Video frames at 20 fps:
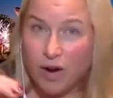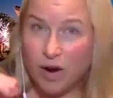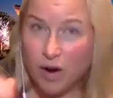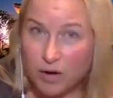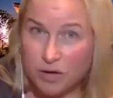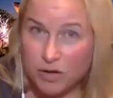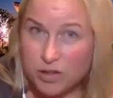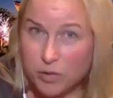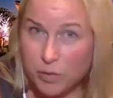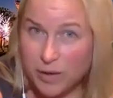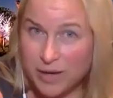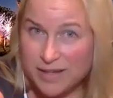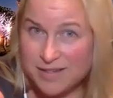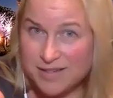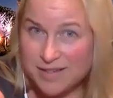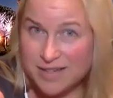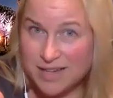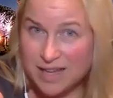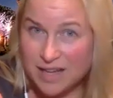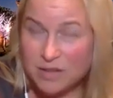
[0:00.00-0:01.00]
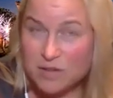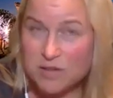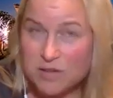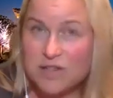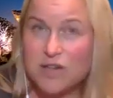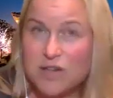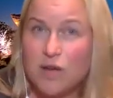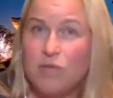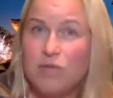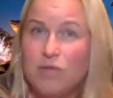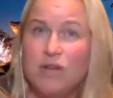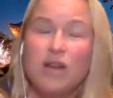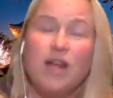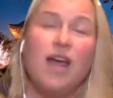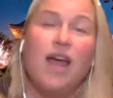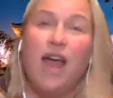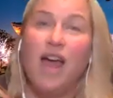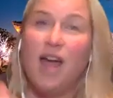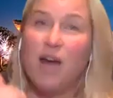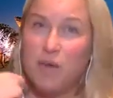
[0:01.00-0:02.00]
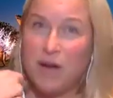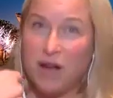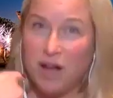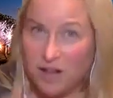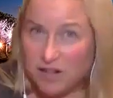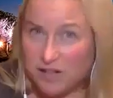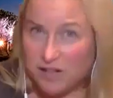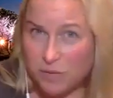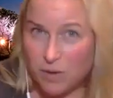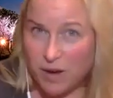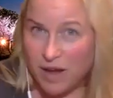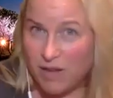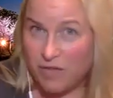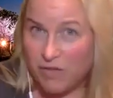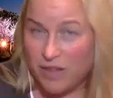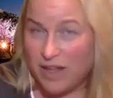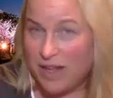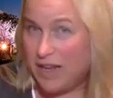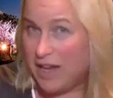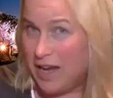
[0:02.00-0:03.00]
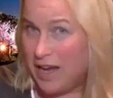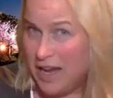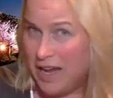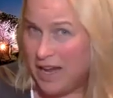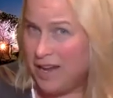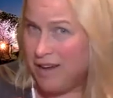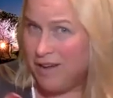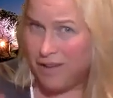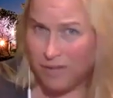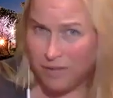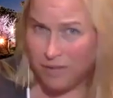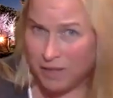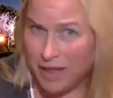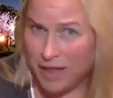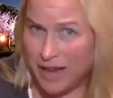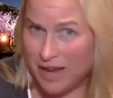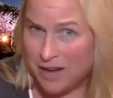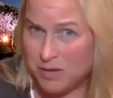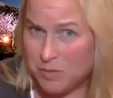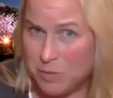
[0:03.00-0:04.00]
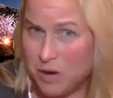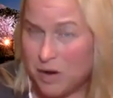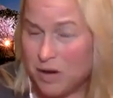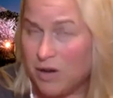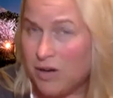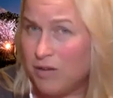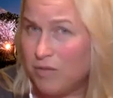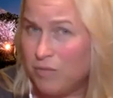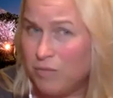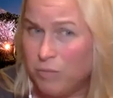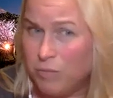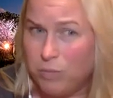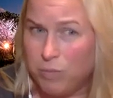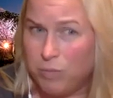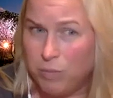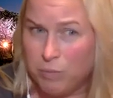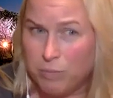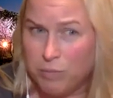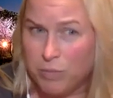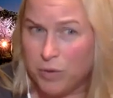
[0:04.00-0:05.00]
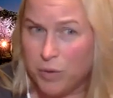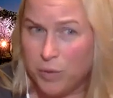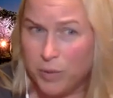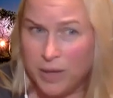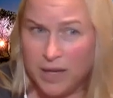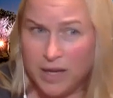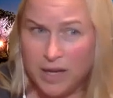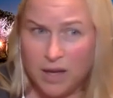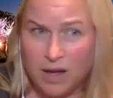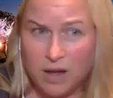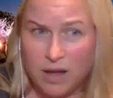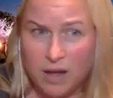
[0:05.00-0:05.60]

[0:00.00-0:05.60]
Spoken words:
earthquakes in Yellowstone, and we also have a landmark brewing